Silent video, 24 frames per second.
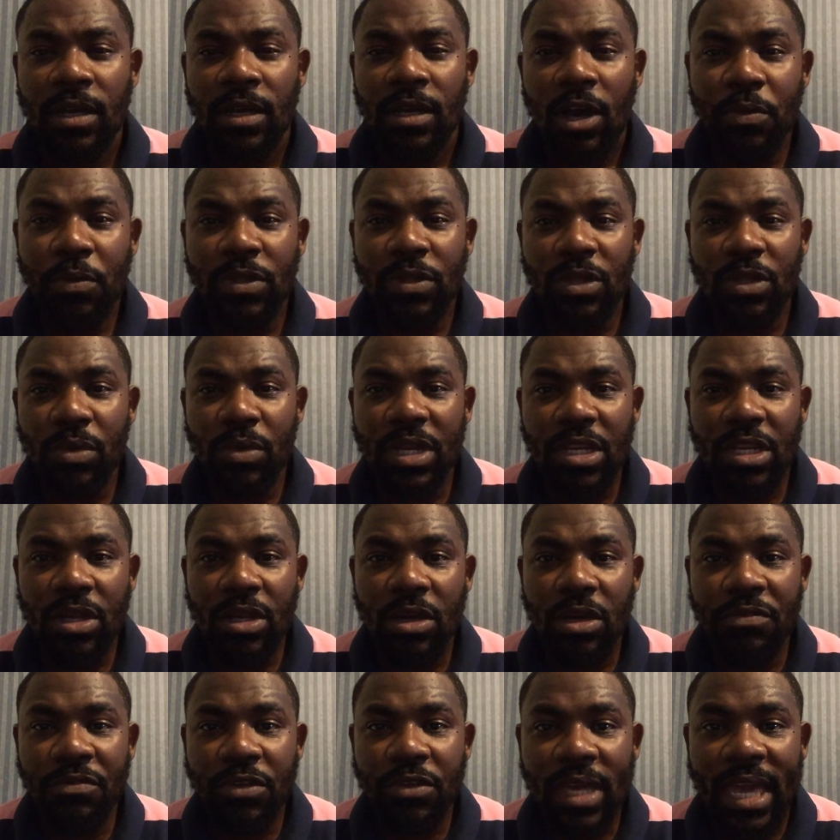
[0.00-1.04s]
Open the
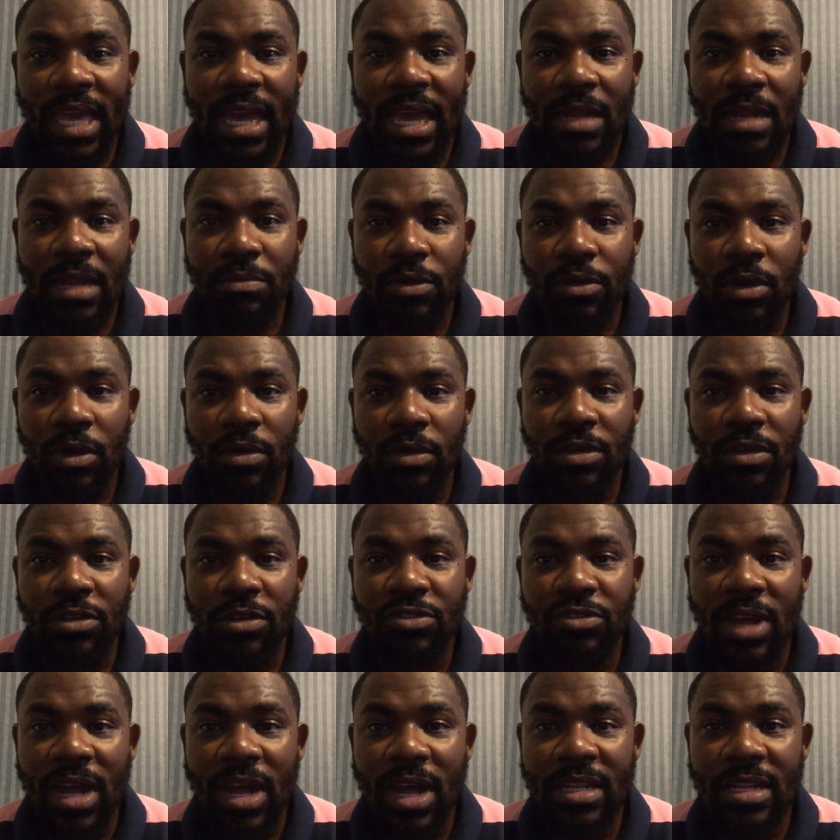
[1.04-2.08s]
window if you can, bro. You're
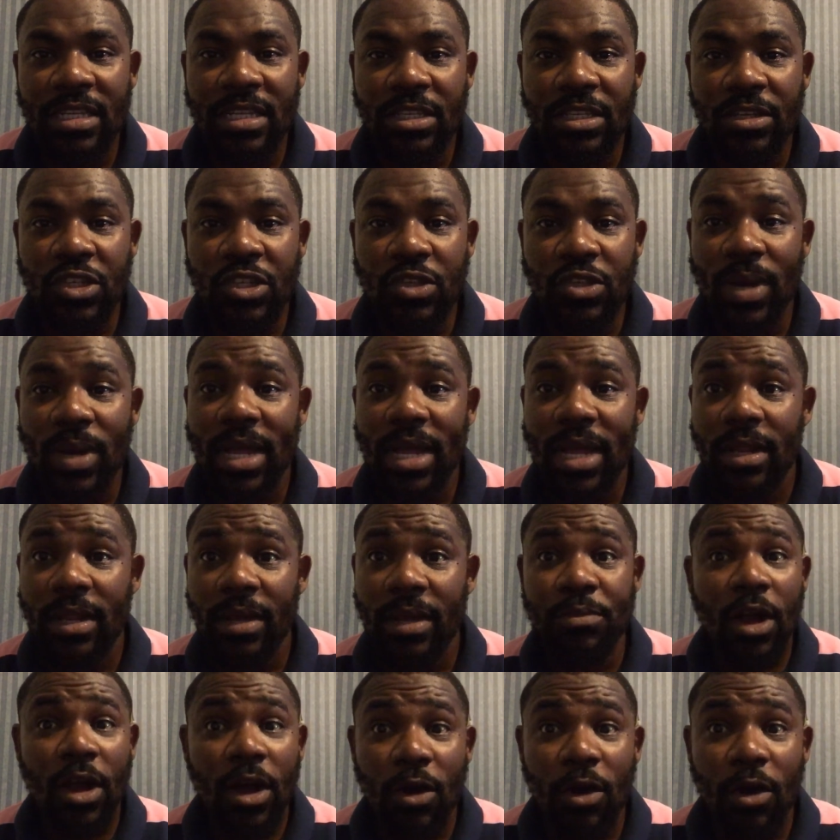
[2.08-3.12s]
drowning in your sweat.
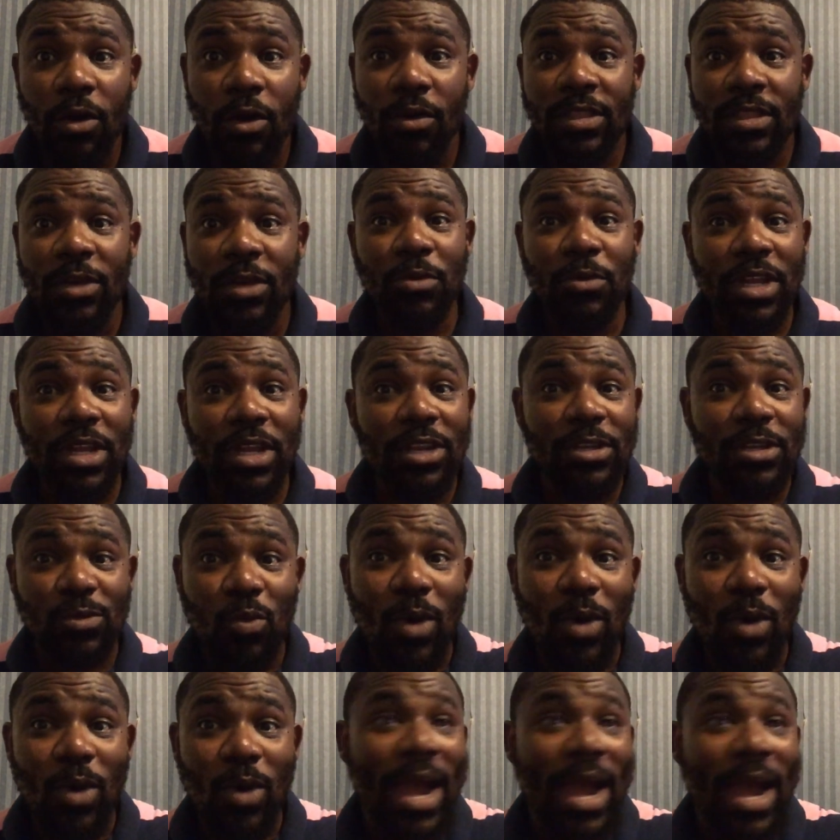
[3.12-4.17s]
Bro, the window
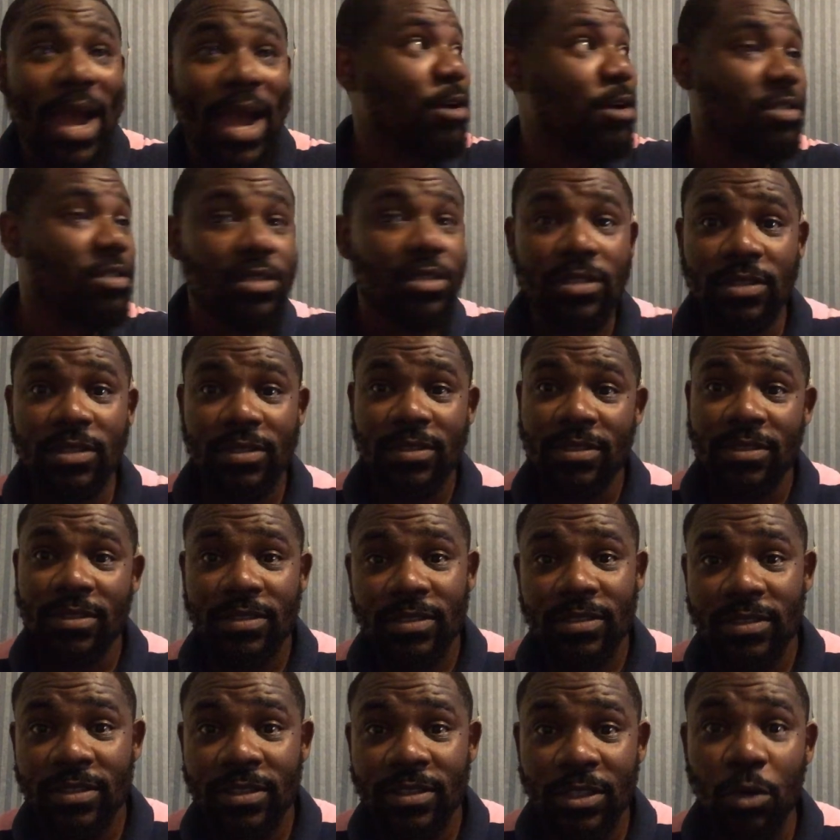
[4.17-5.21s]
is wide open.
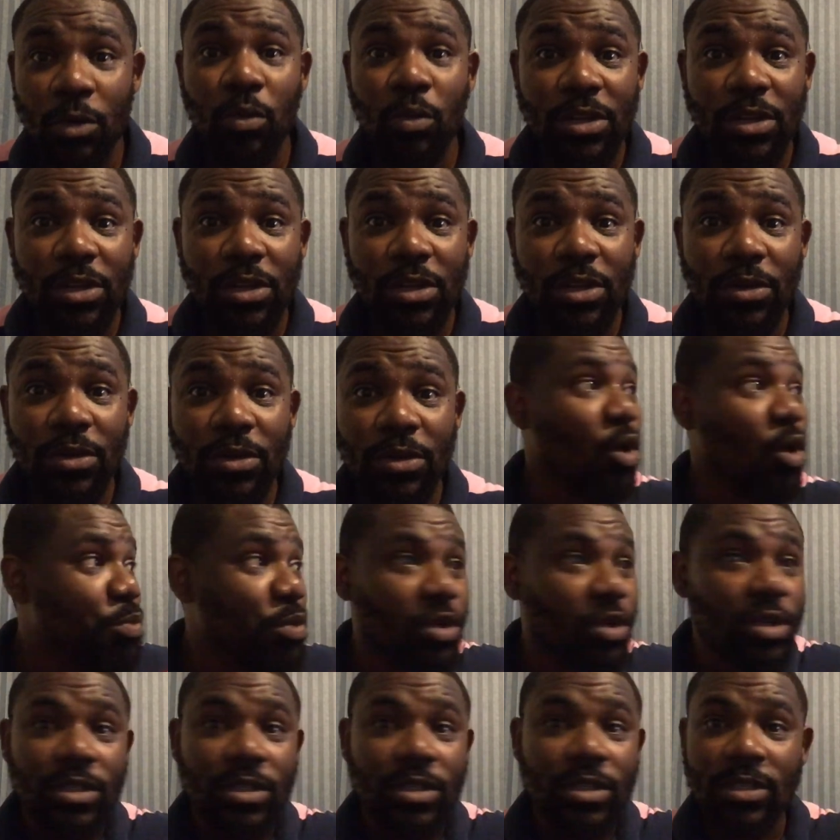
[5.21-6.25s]
The window is
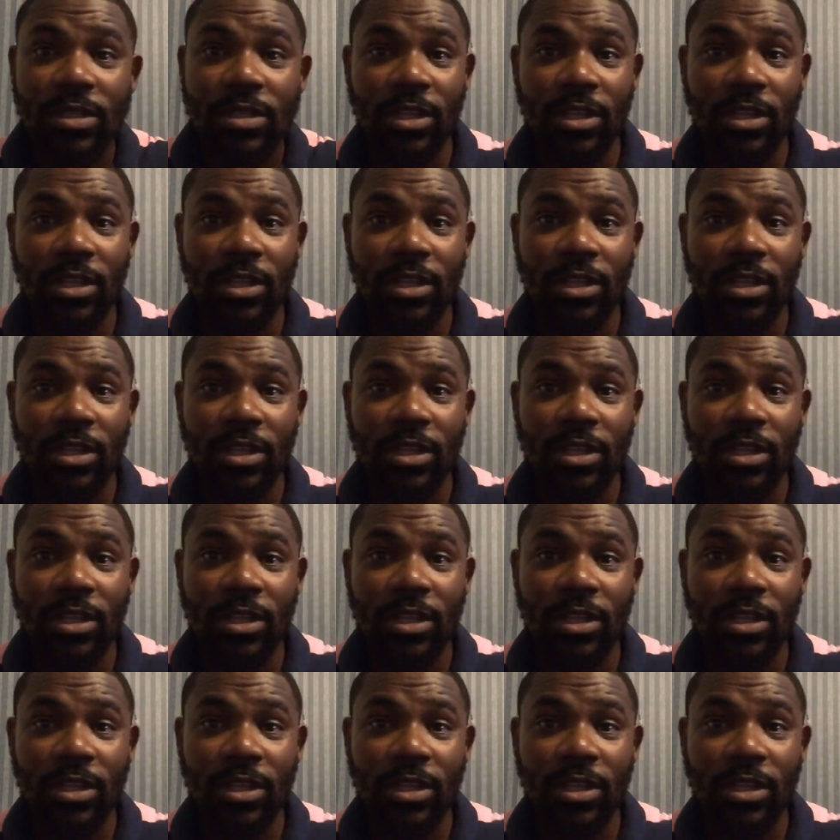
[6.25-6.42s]
opened.